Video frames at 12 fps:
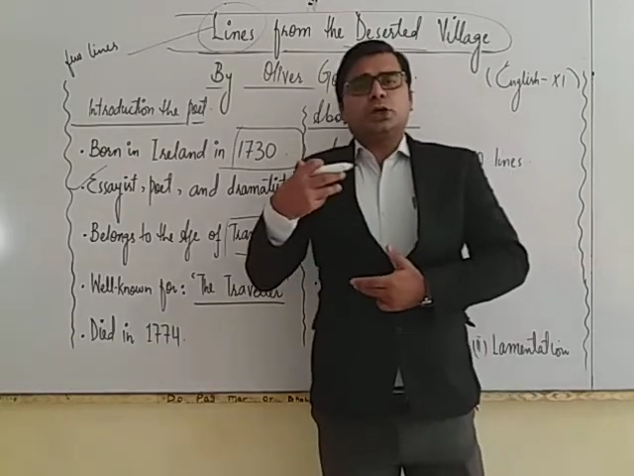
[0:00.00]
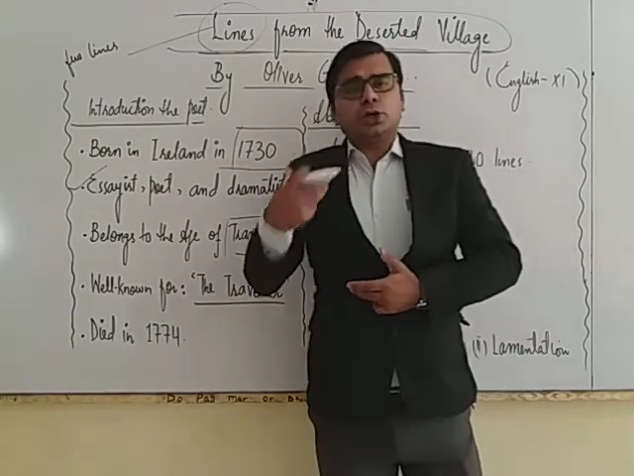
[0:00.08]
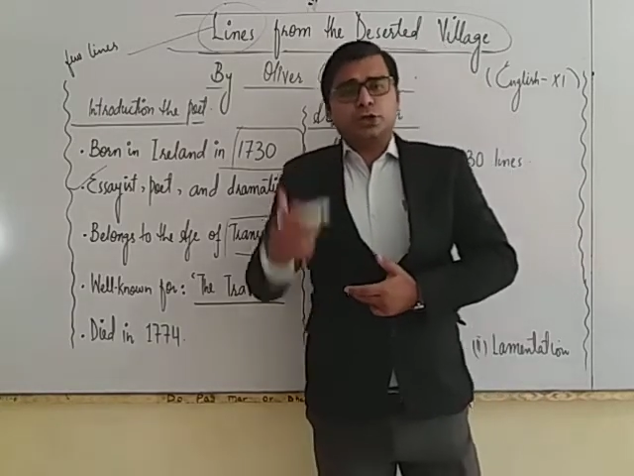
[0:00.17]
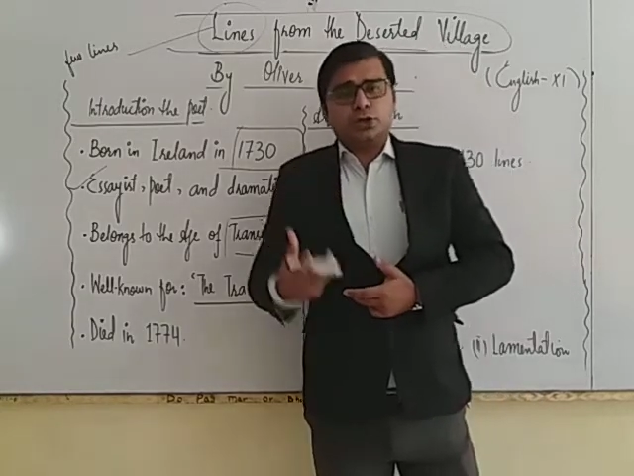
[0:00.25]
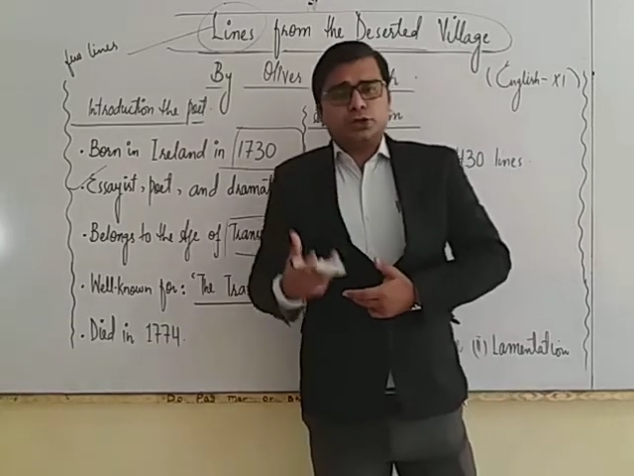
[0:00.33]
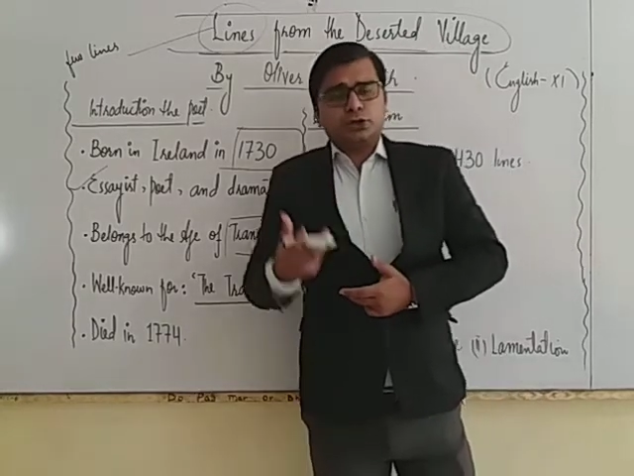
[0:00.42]

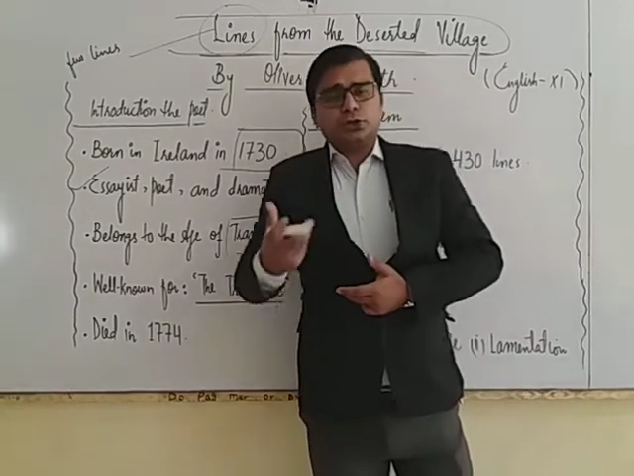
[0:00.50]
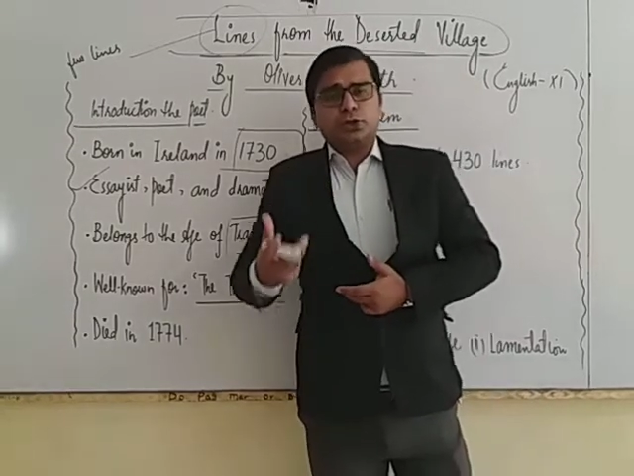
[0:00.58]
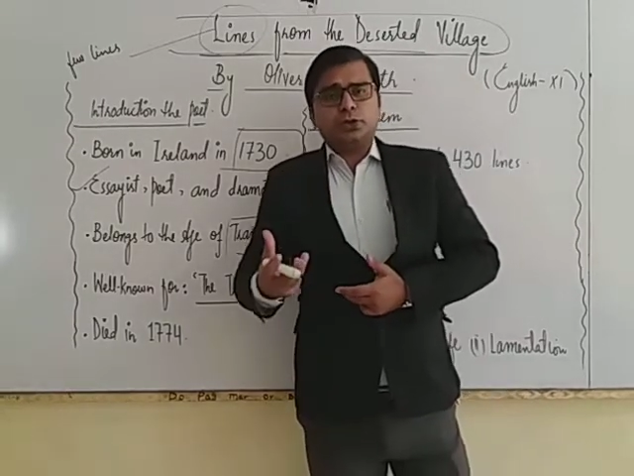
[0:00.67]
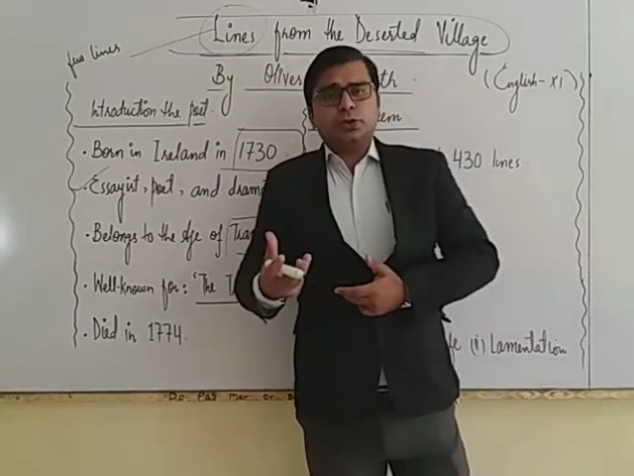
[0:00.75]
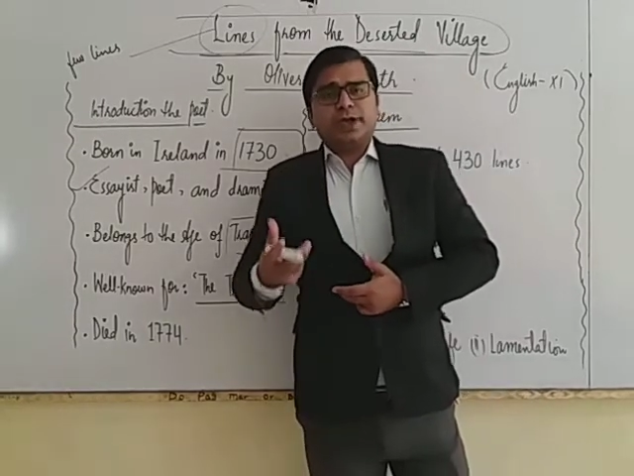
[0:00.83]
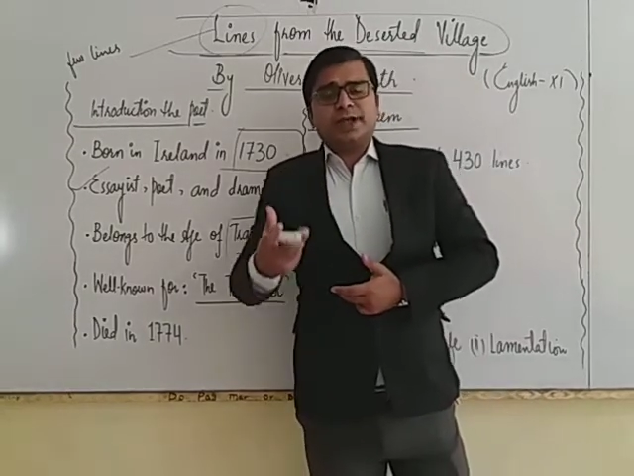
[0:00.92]
good to
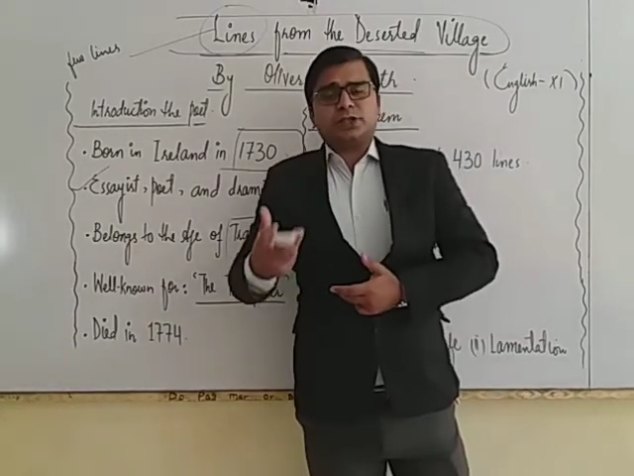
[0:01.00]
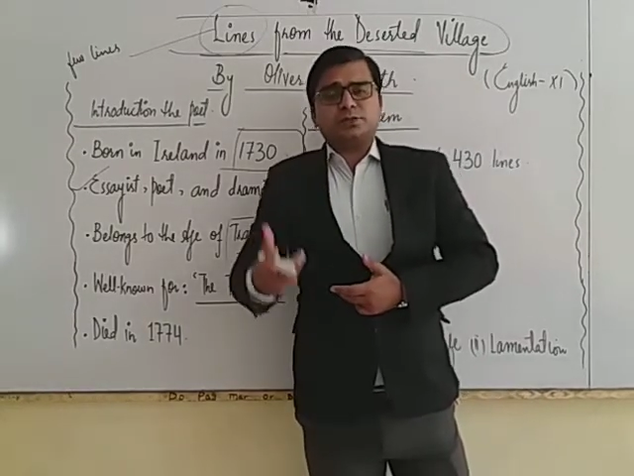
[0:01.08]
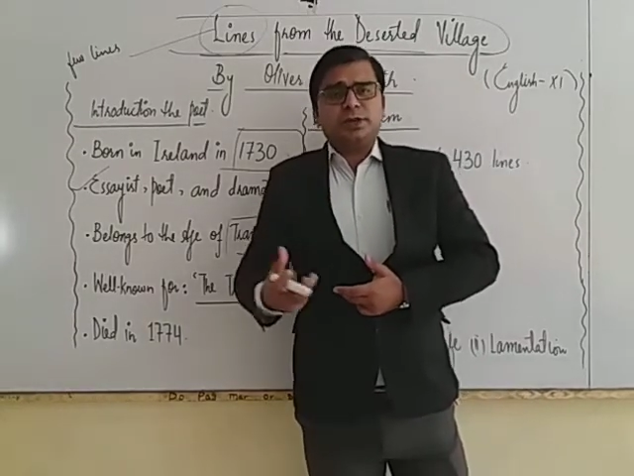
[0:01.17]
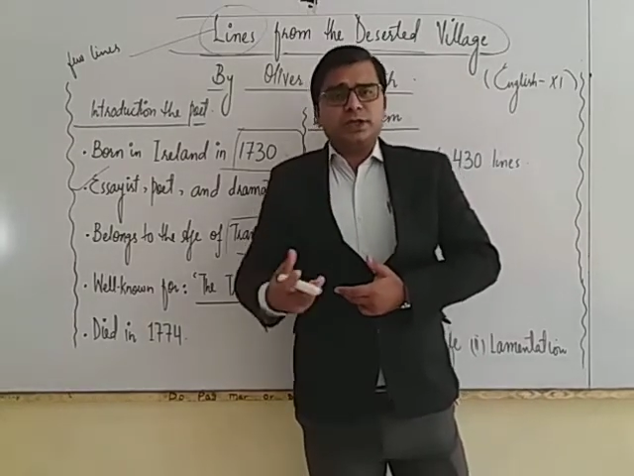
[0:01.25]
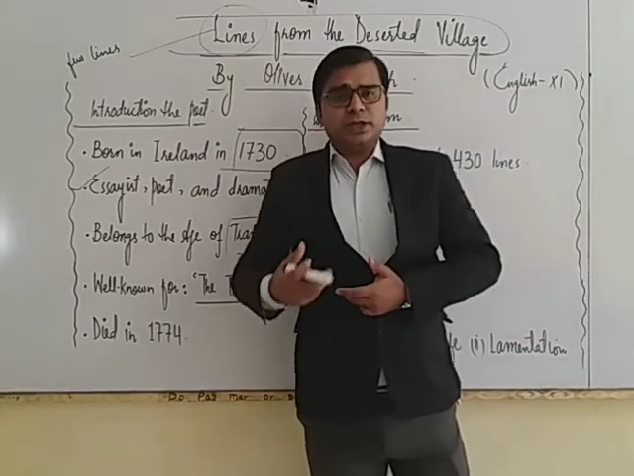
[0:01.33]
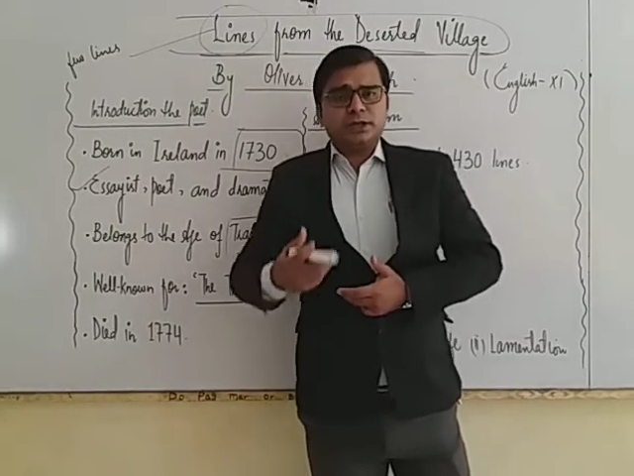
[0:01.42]

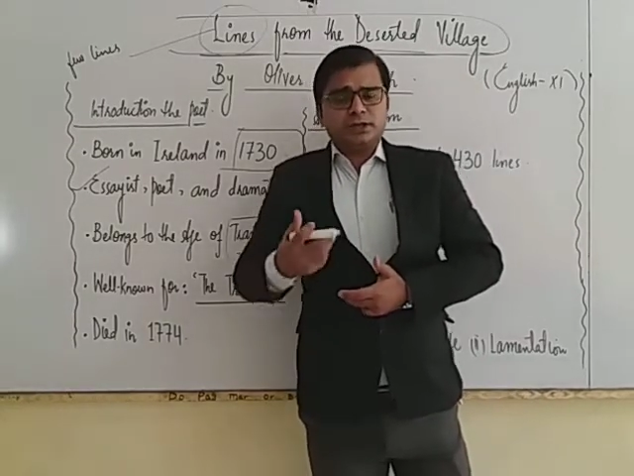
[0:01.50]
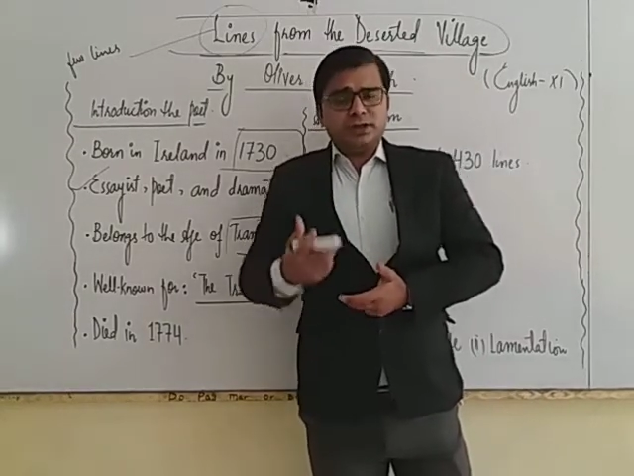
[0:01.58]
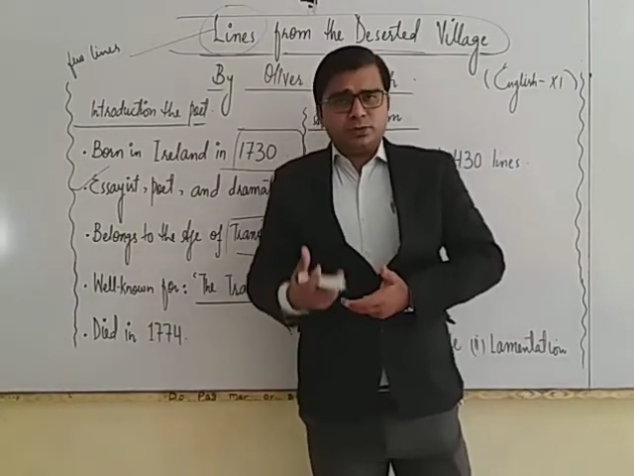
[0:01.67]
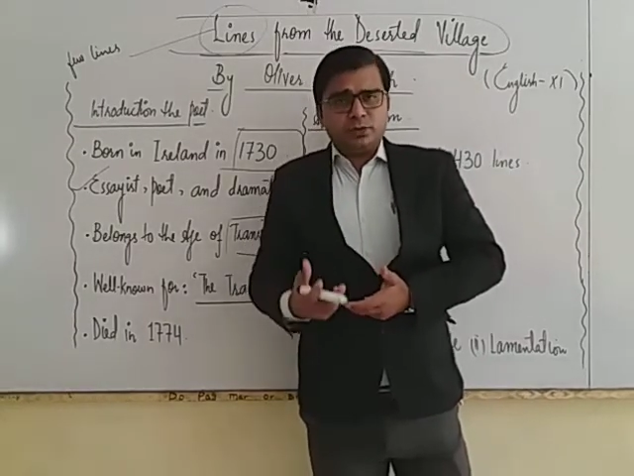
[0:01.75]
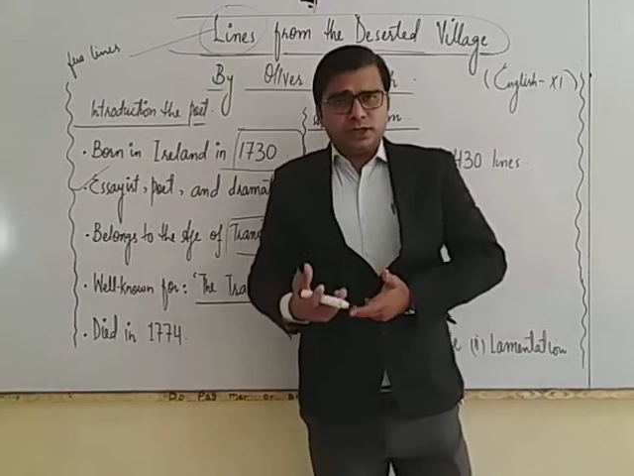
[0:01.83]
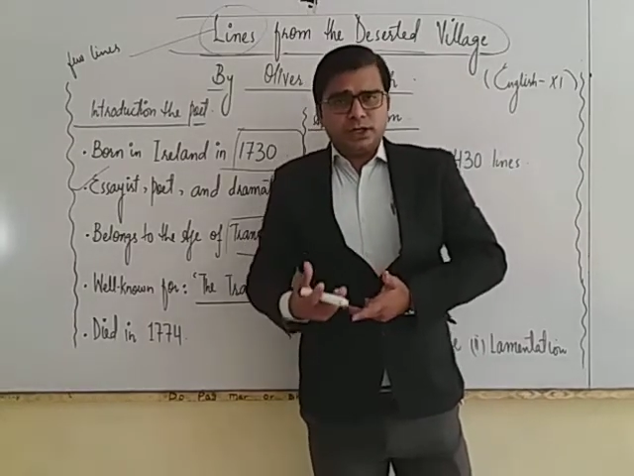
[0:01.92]
experience
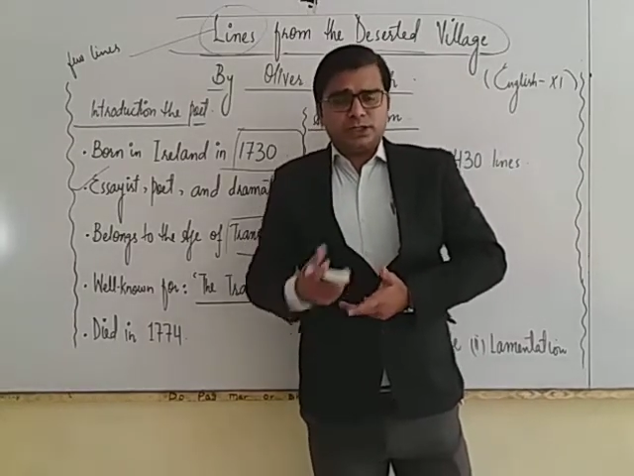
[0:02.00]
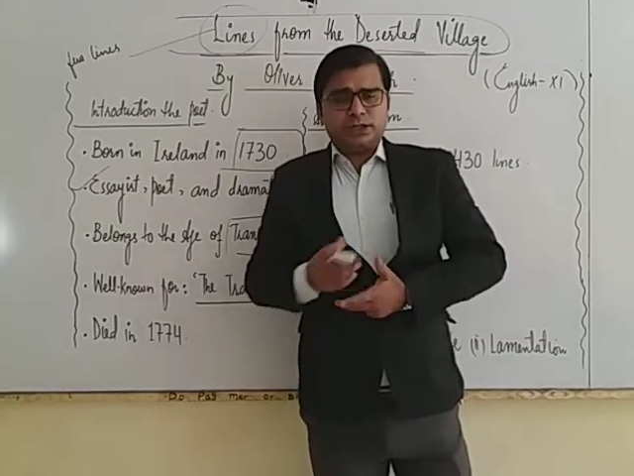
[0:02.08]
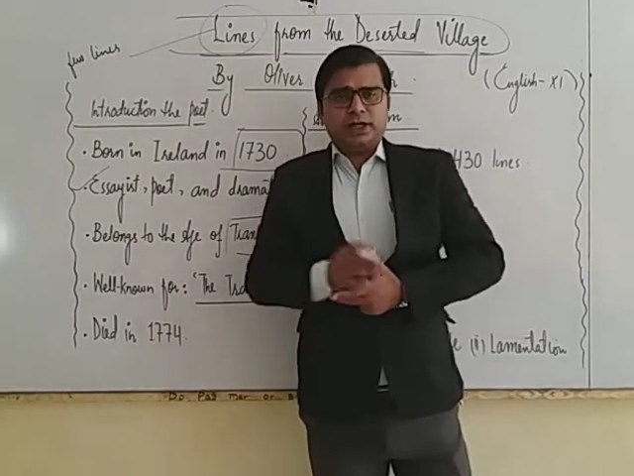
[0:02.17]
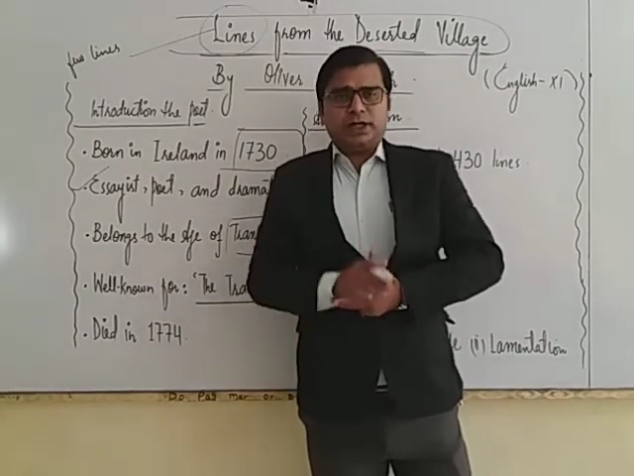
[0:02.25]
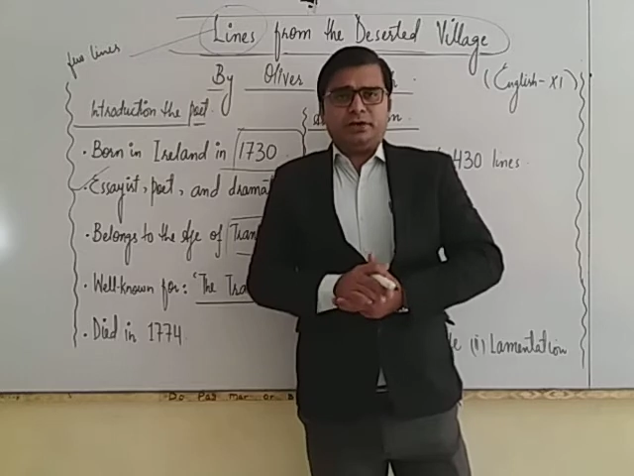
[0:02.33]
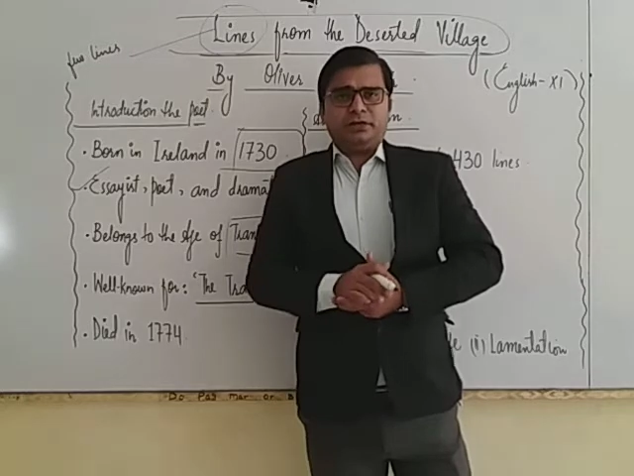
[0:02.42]
the village
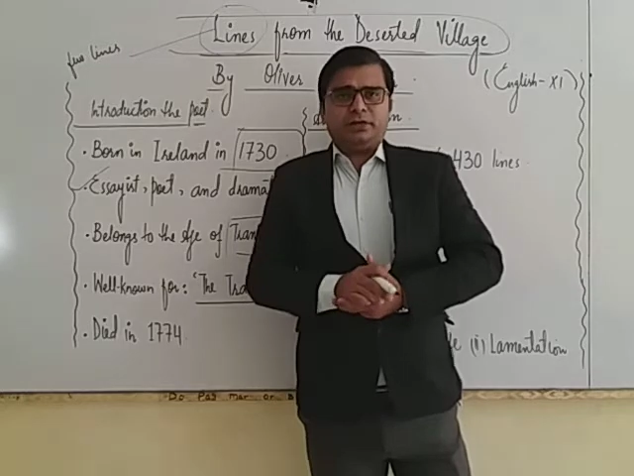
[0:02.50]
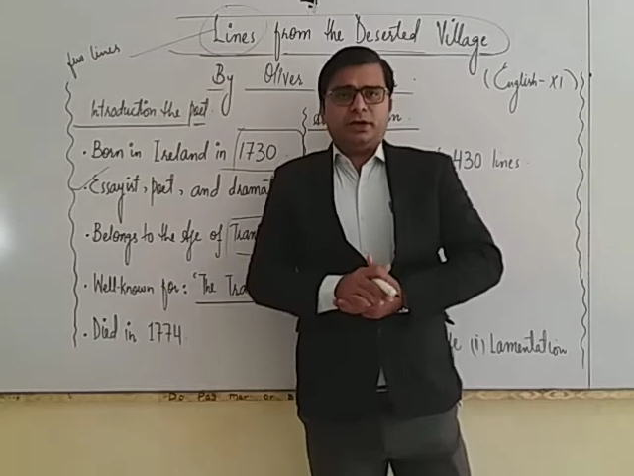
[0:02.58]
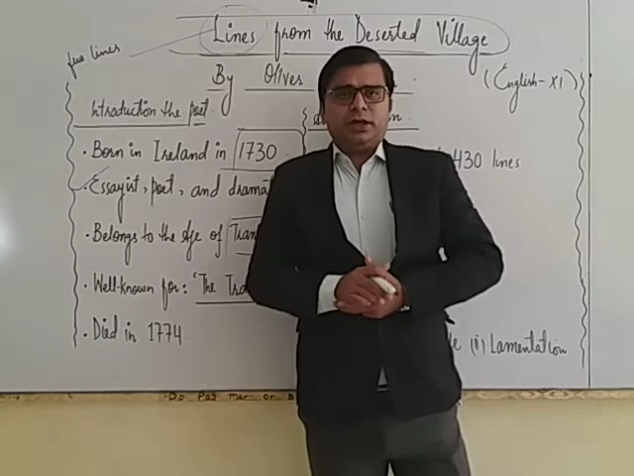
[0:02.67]
life,